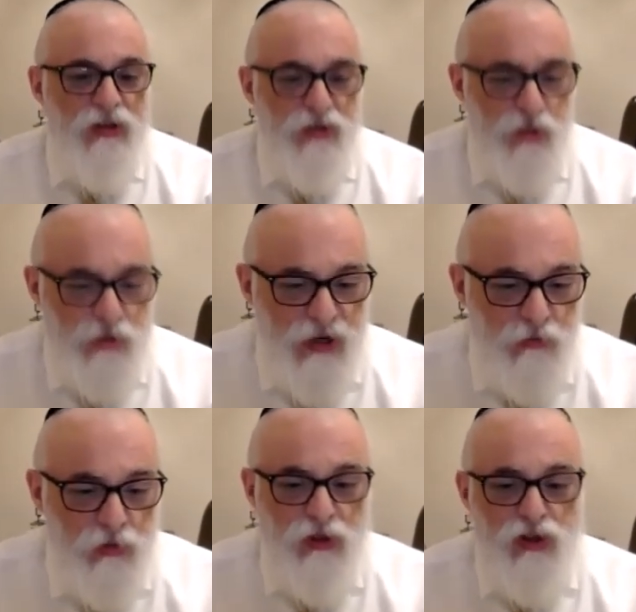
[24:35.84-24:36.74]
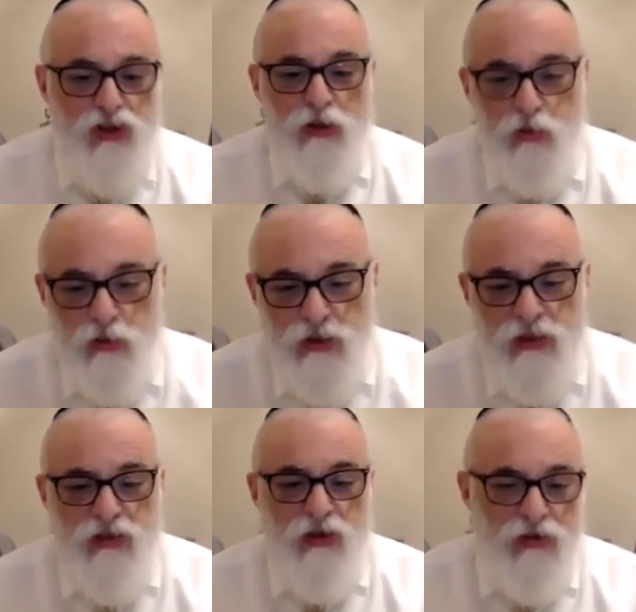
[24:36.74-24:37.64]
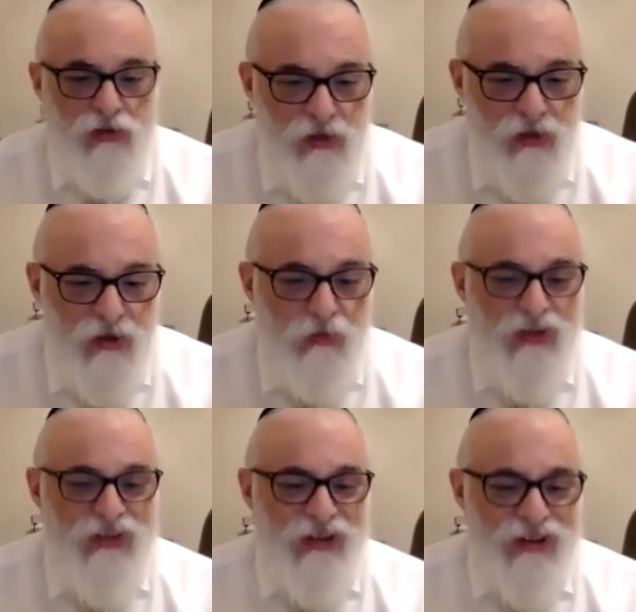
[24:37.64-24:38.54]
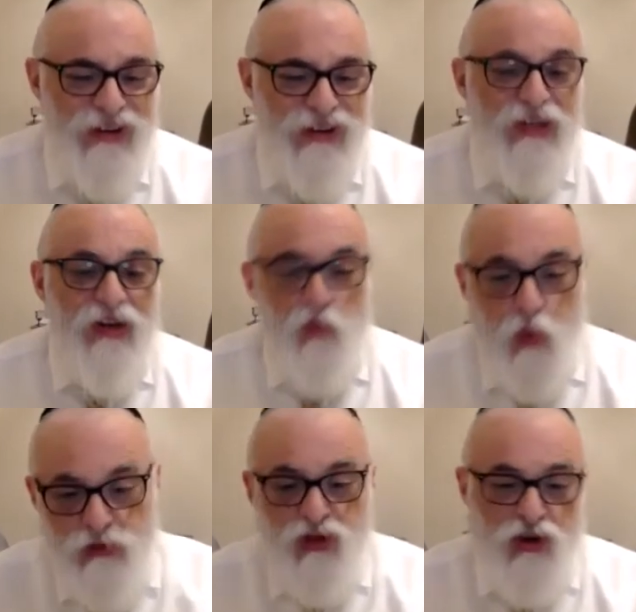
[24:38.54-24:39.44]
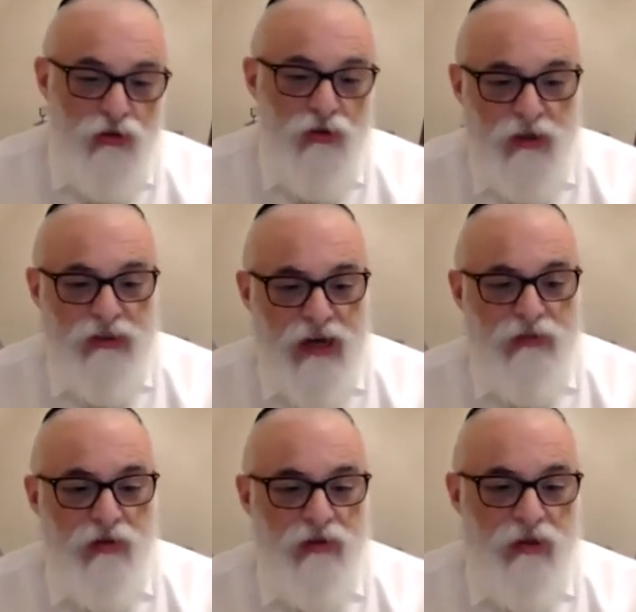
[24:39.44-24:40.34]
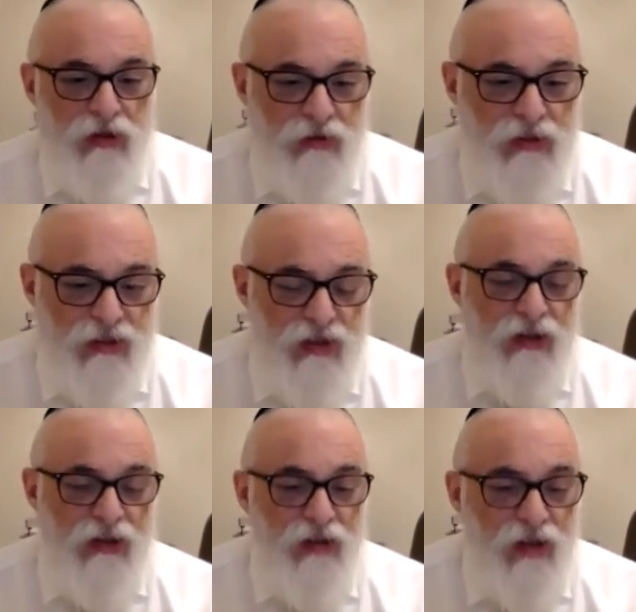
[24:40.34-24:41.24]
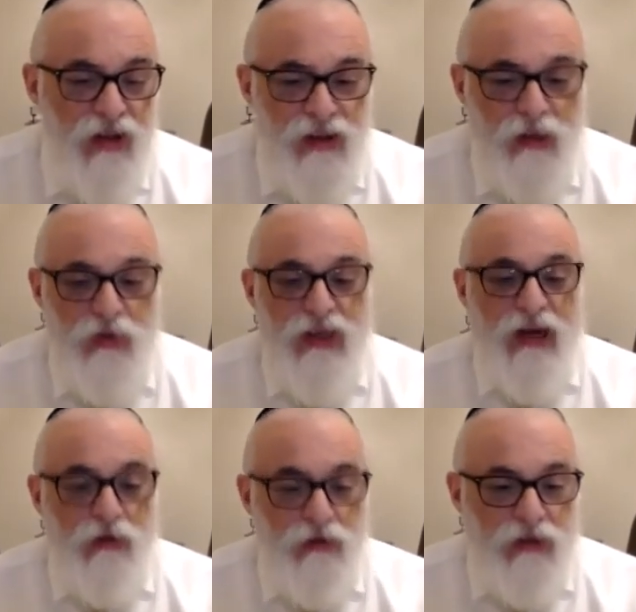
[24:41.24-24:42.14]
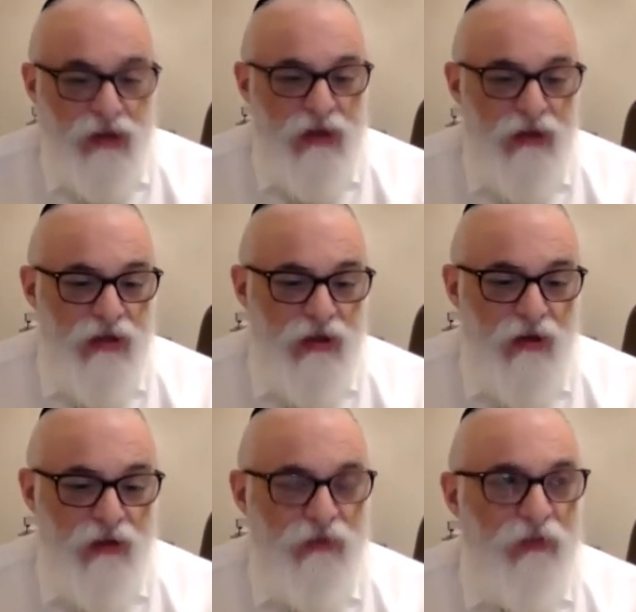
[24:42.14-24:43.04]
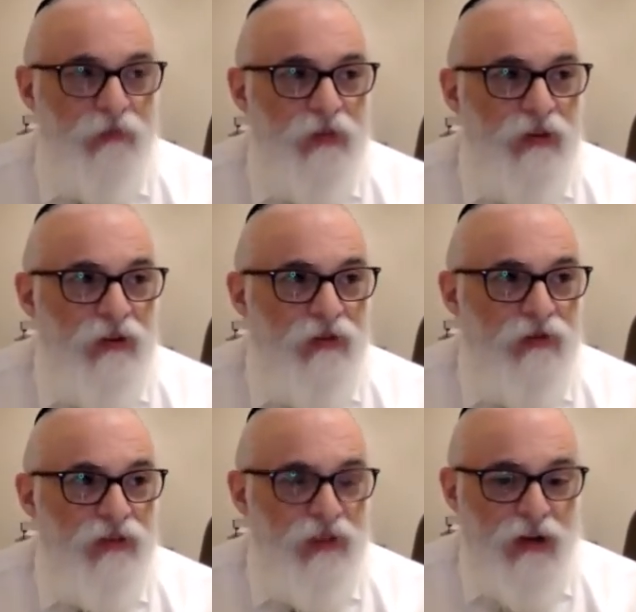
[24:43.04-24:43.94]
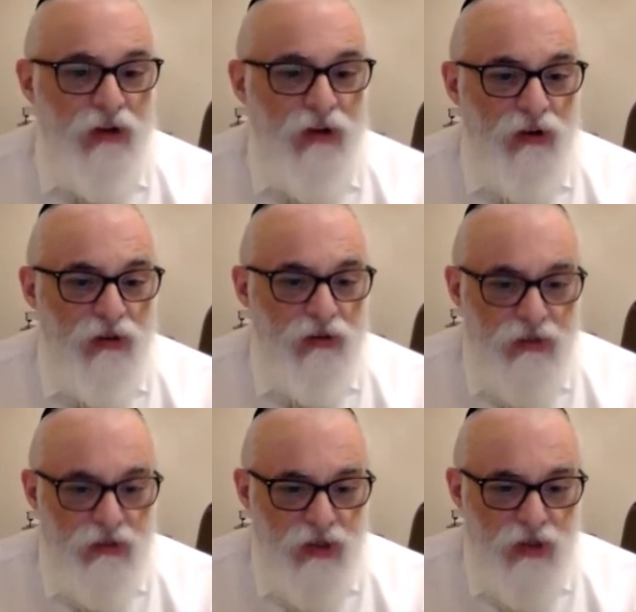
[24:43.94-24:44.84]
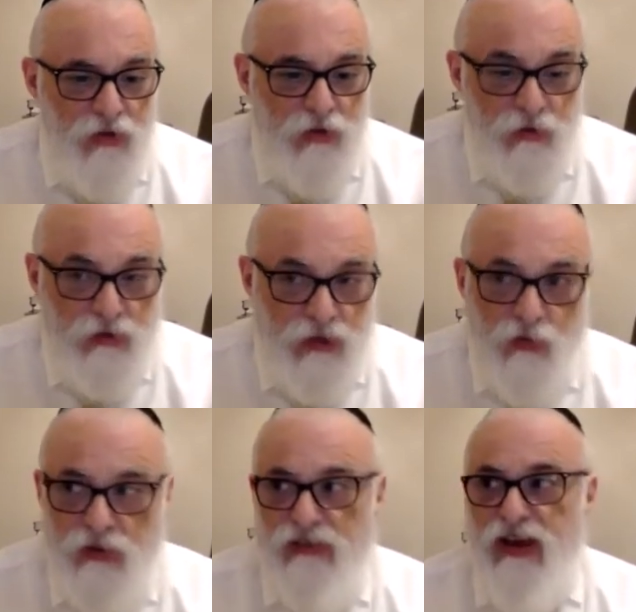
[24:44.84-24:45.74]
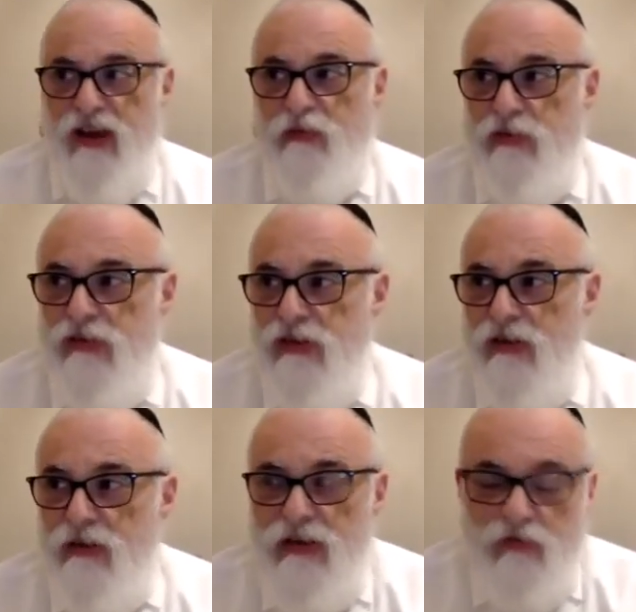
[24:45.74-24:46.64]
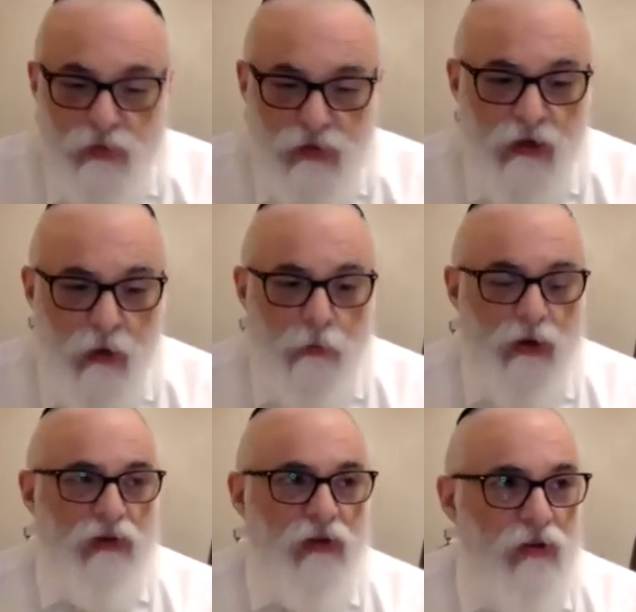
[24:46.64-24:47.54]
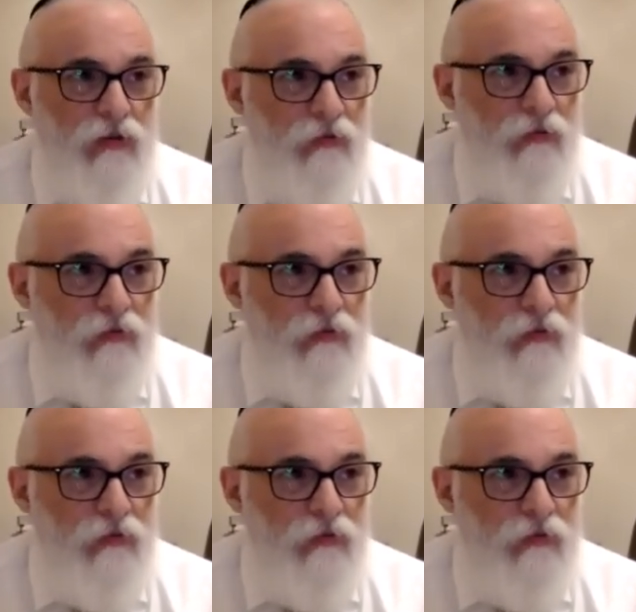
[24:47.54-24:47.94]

By saying it, one should not, other than it's saying that without the eights of the Dvar Halacha, then this, the whole thing would never happen. There never be a Yipoter Adam.